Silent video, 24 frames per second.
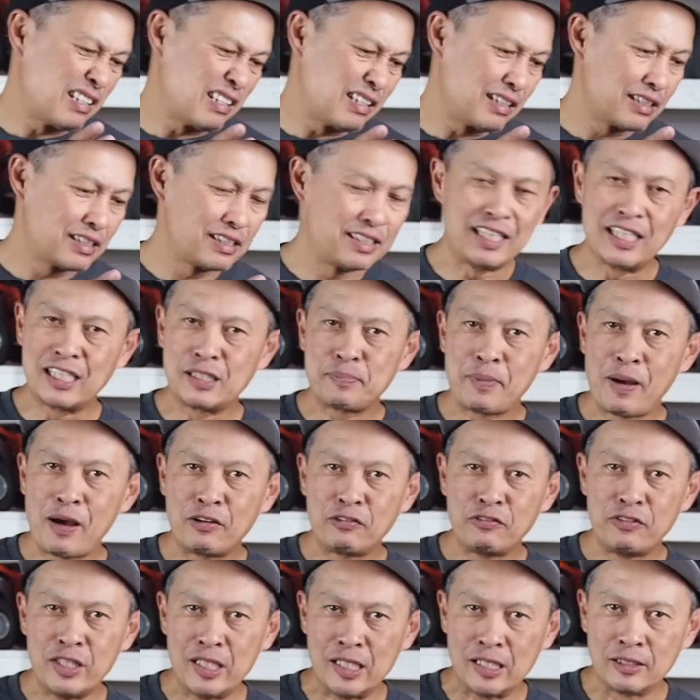six pound
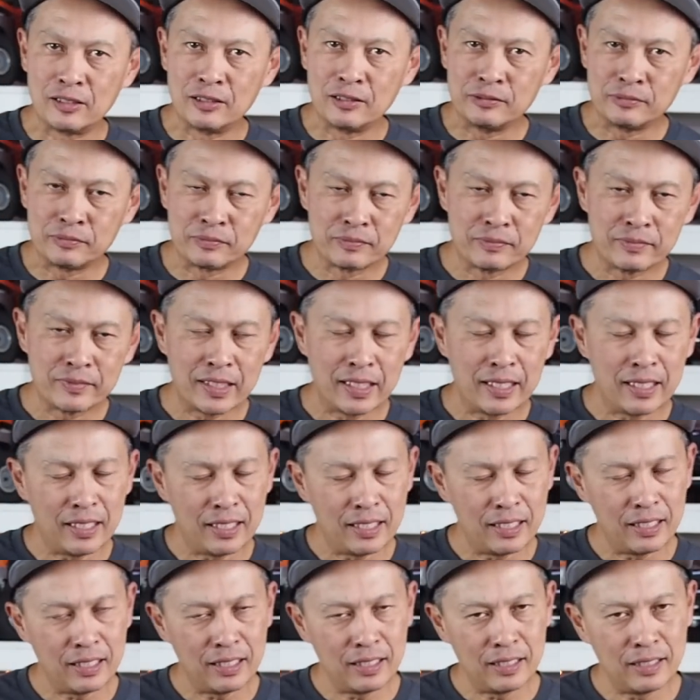vehicle,
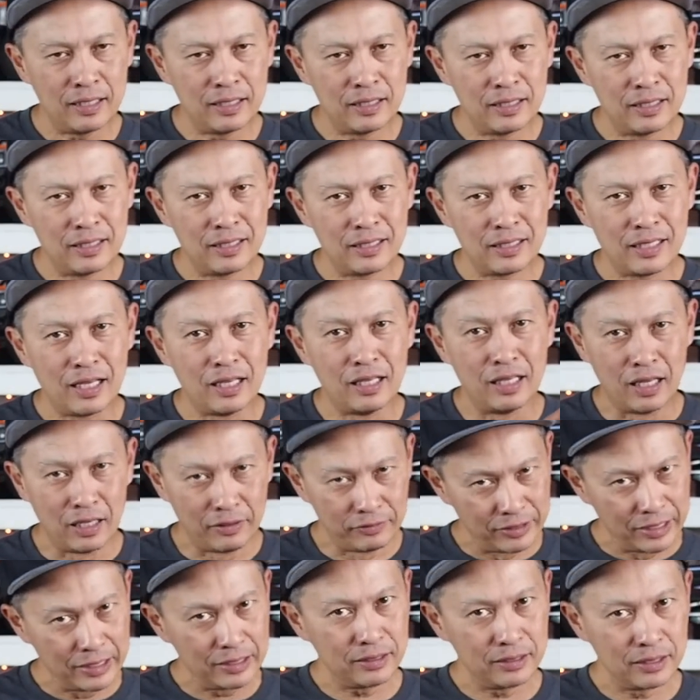and I
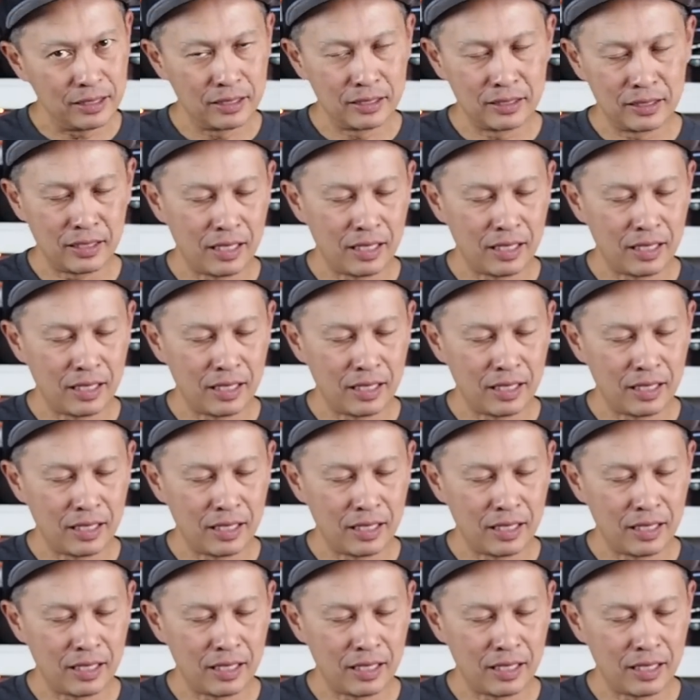loved it.